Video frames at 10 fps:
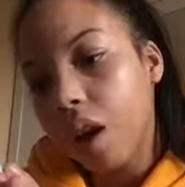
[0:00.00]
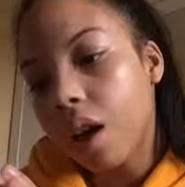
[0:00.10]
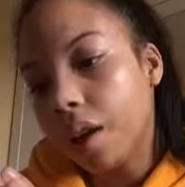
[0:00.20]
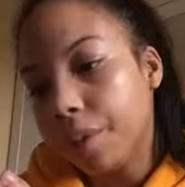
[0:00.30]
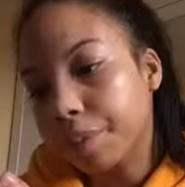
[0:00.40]

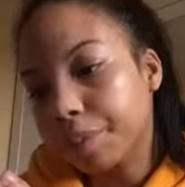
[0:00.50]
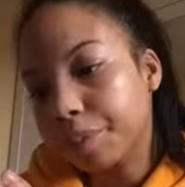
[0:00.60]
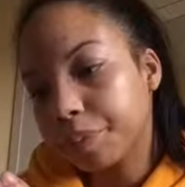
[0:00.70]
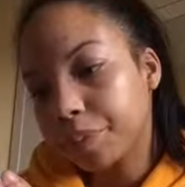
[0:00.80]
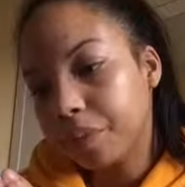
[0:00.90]
um
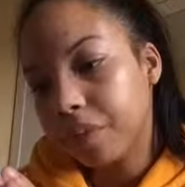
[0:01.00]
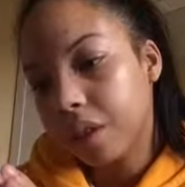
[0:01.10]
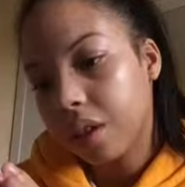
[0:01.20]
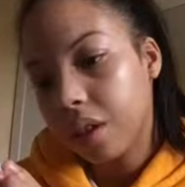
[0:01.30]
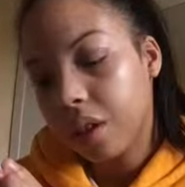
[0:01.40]

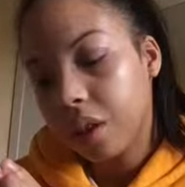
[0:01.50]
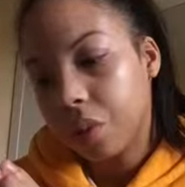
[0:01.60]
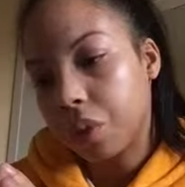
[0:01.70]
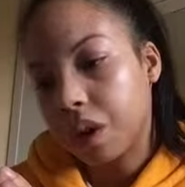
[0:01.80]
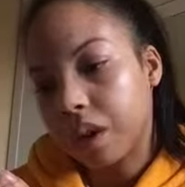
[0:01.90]

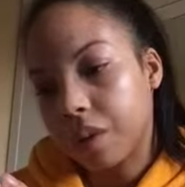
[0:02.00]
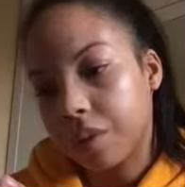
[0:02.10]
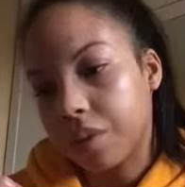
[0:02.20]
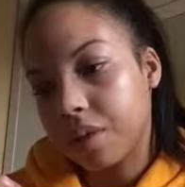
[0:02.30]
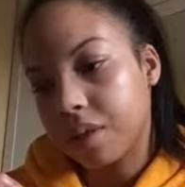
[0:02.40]
what
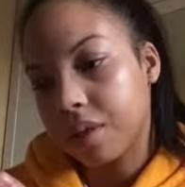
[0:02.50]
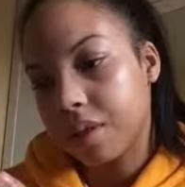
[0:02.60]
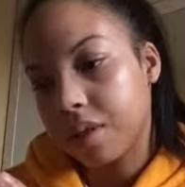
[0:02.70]
else